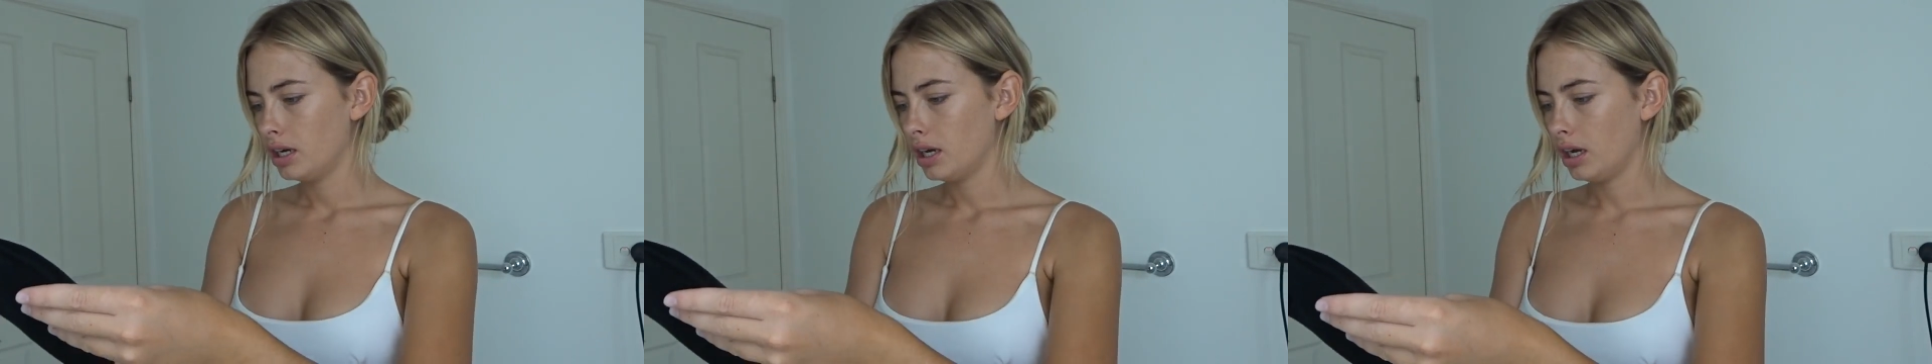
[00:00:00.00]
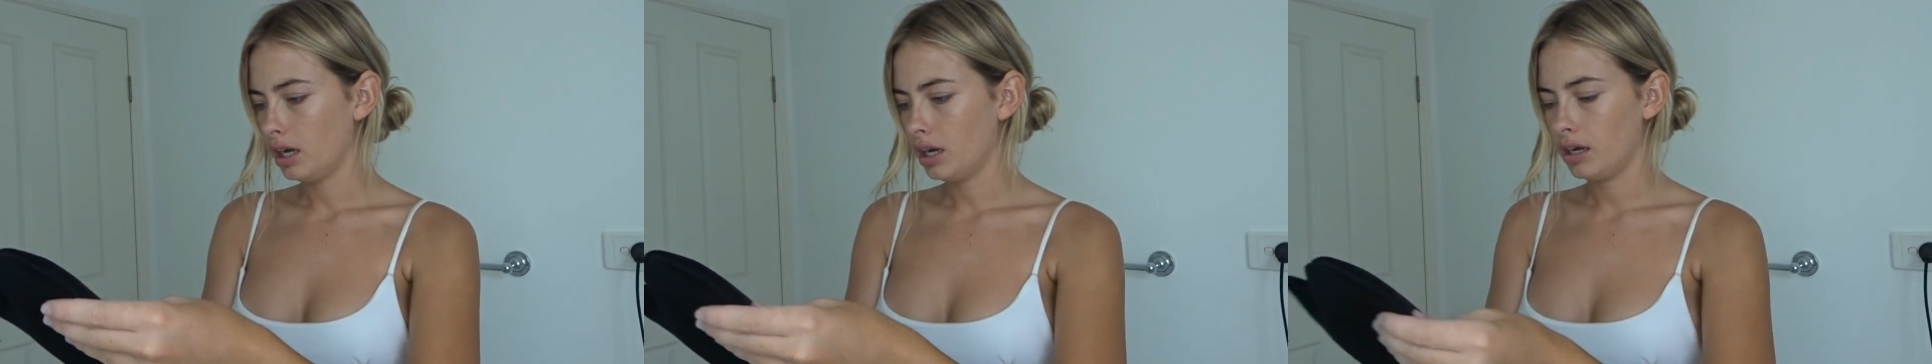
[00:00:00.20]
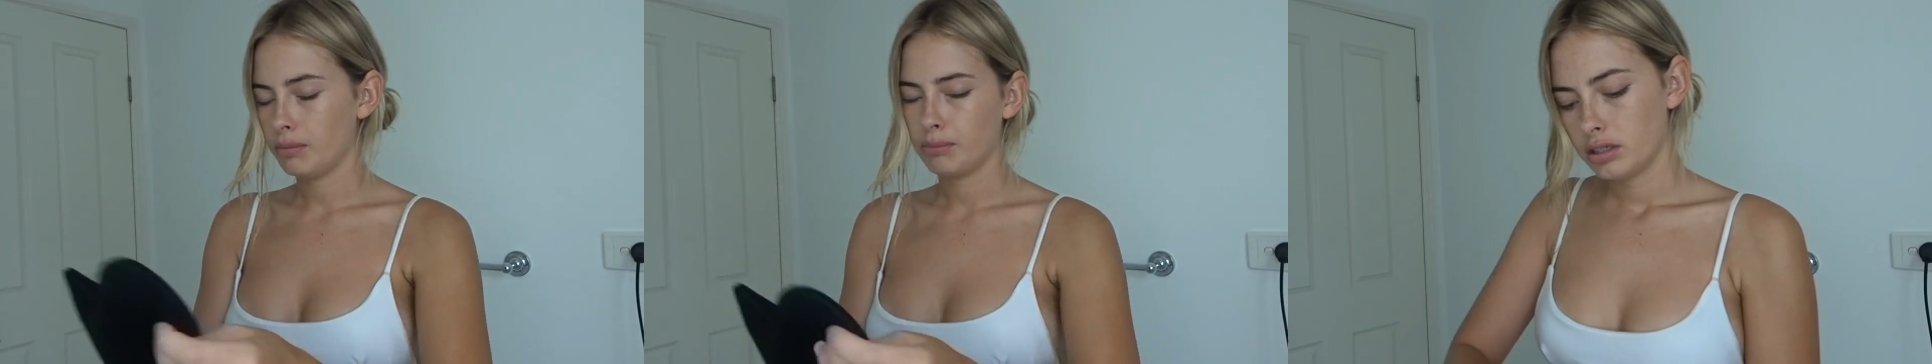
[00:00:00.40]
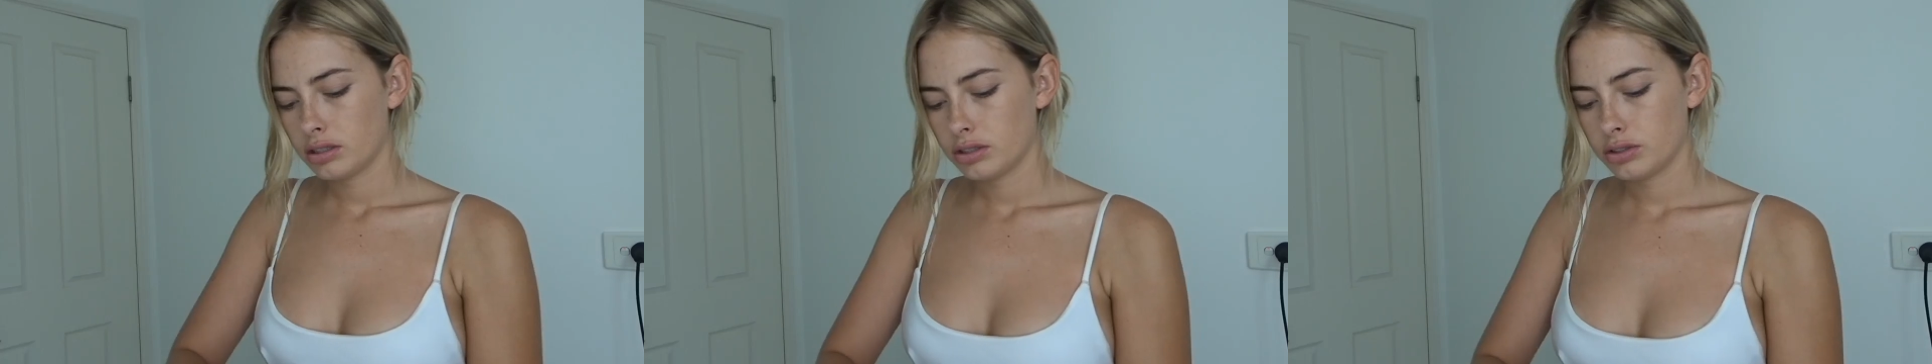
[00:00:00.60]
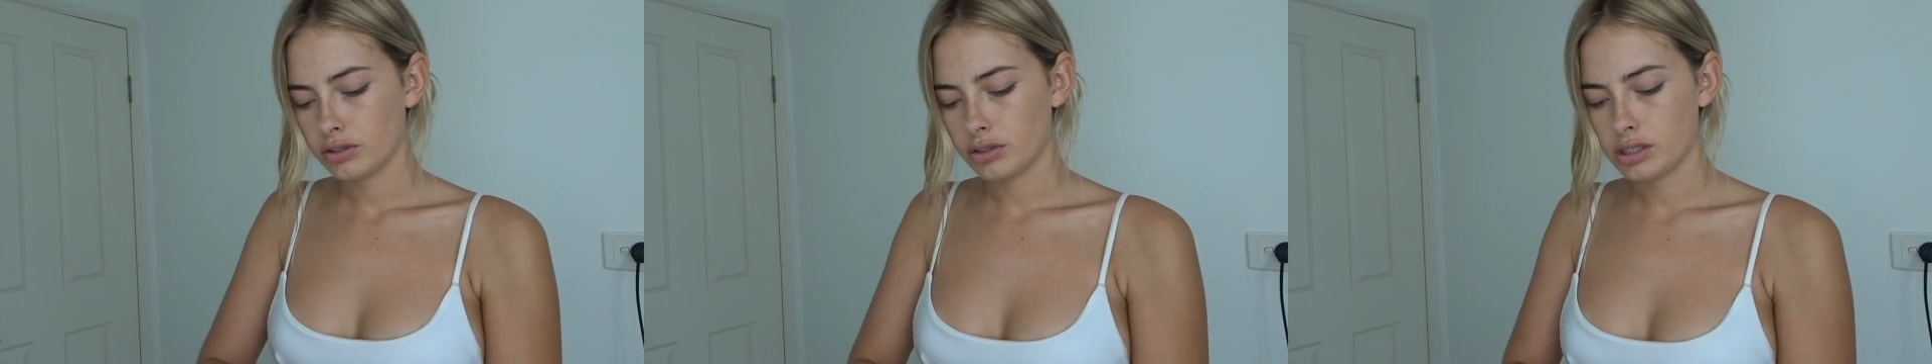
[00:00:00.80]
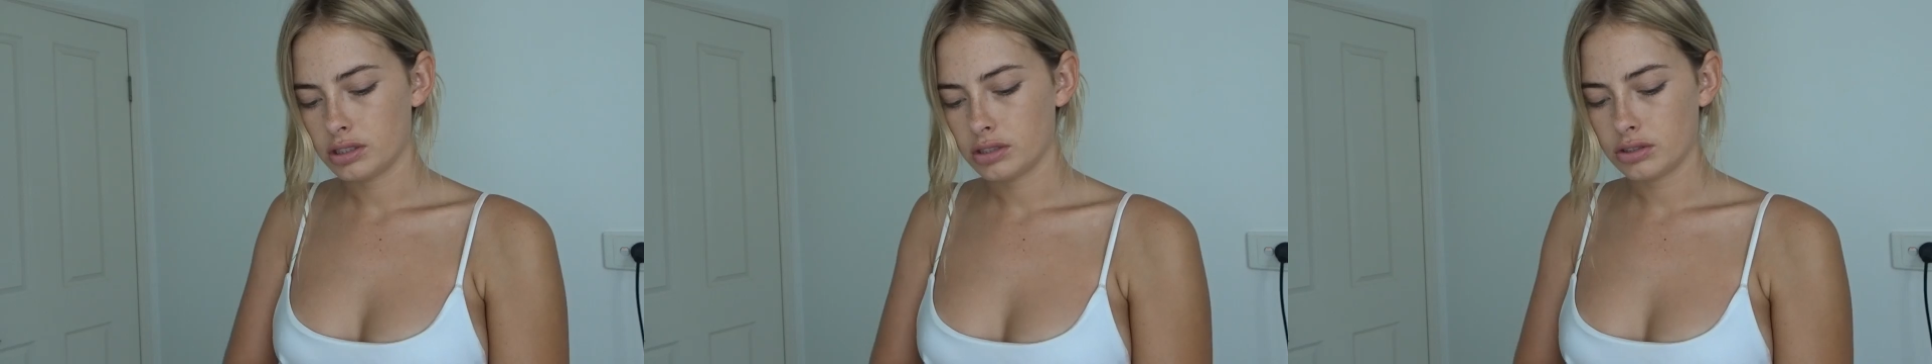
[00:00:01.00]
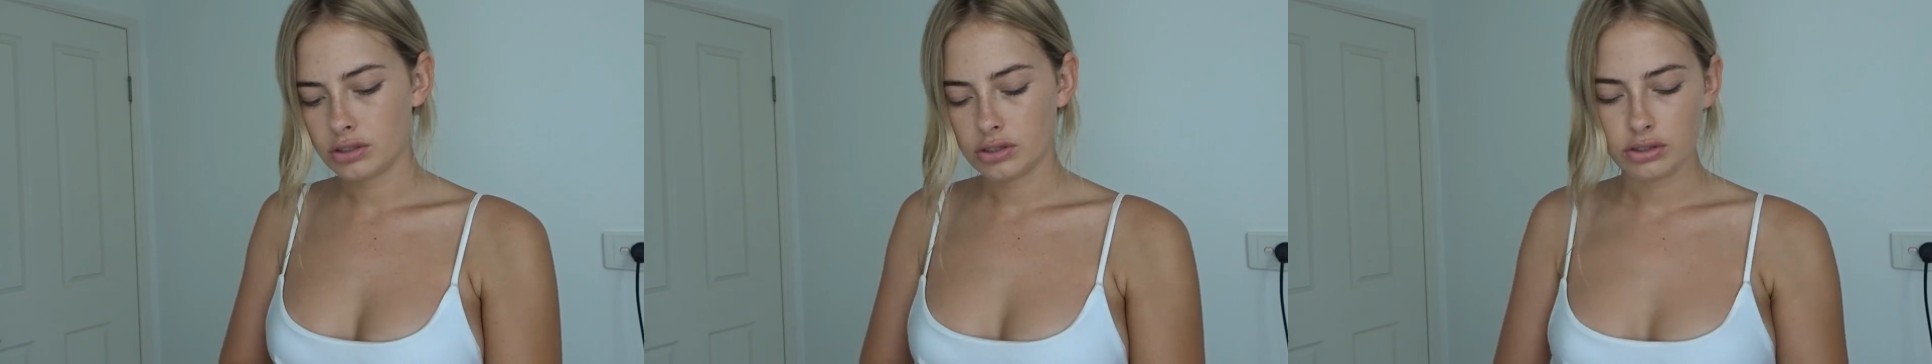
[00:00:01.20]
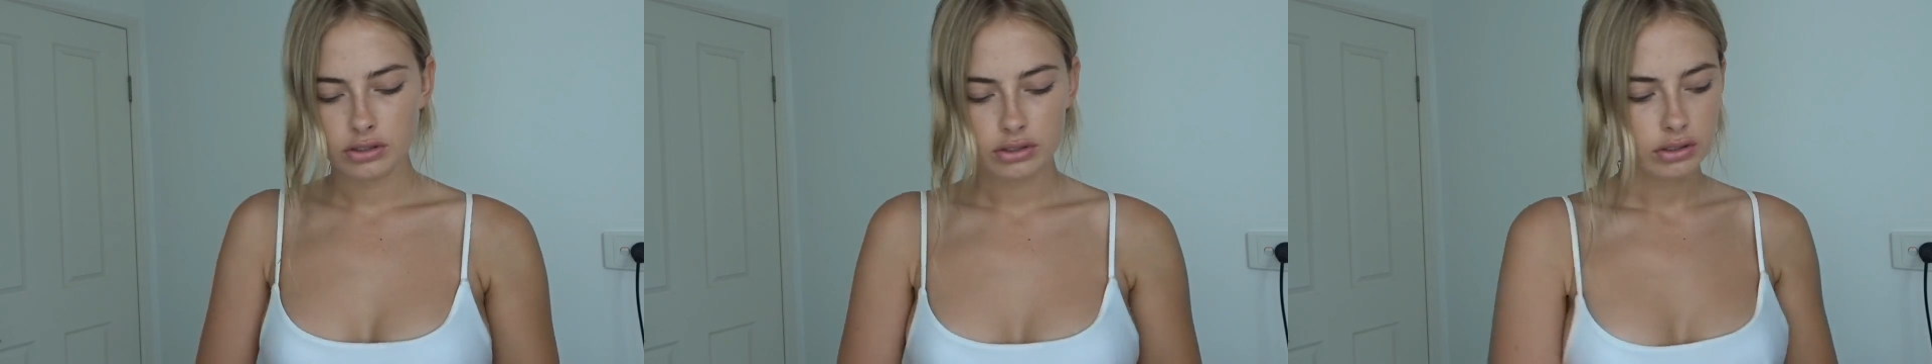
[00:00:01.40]
So I did
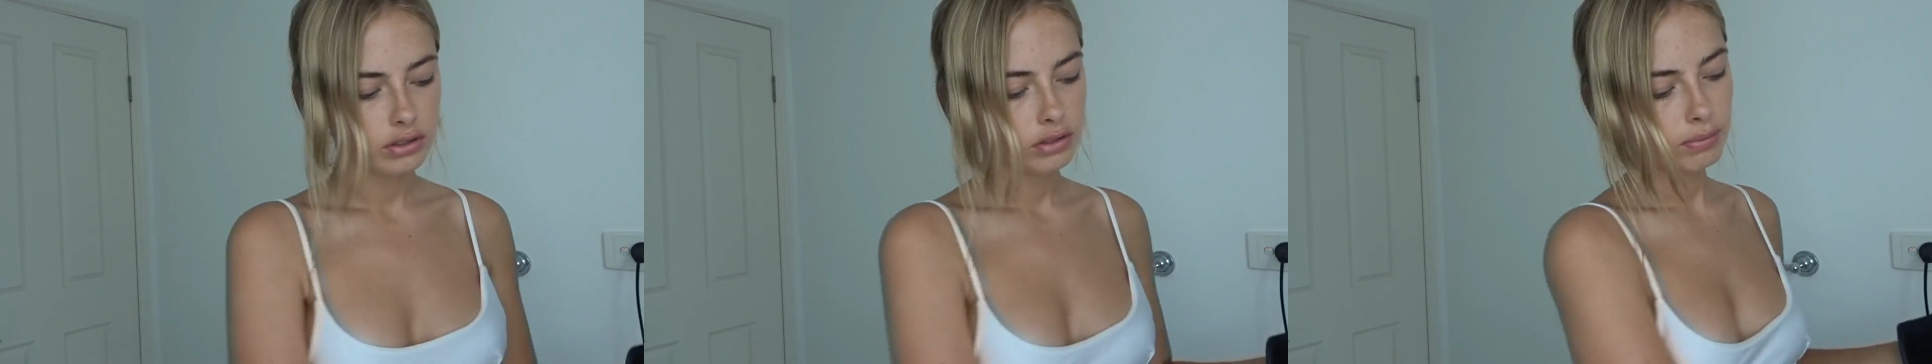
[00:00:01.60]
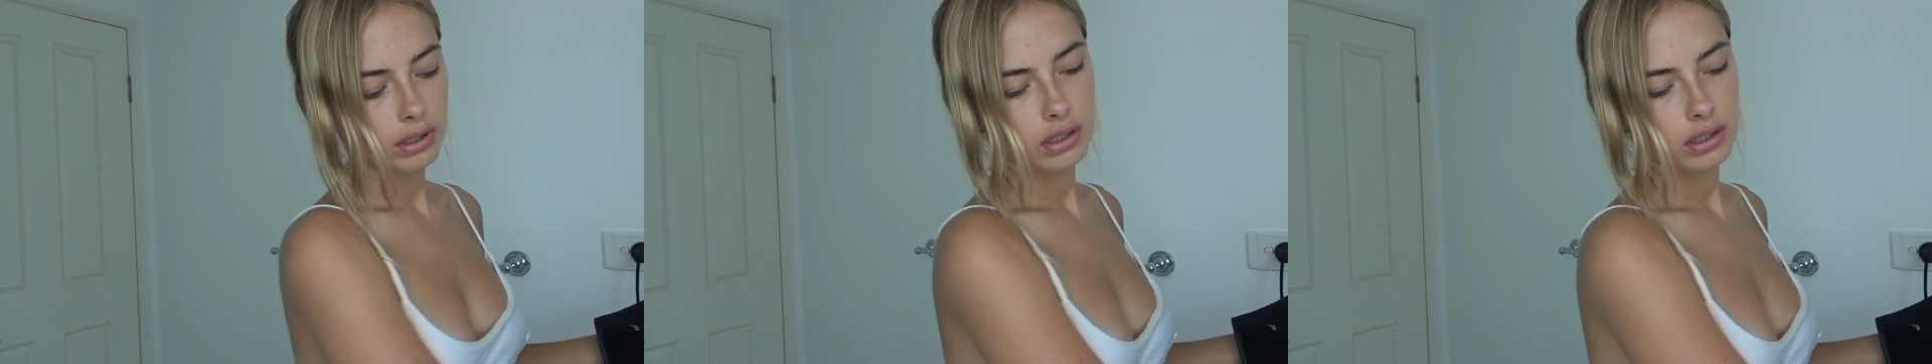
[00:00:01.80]
two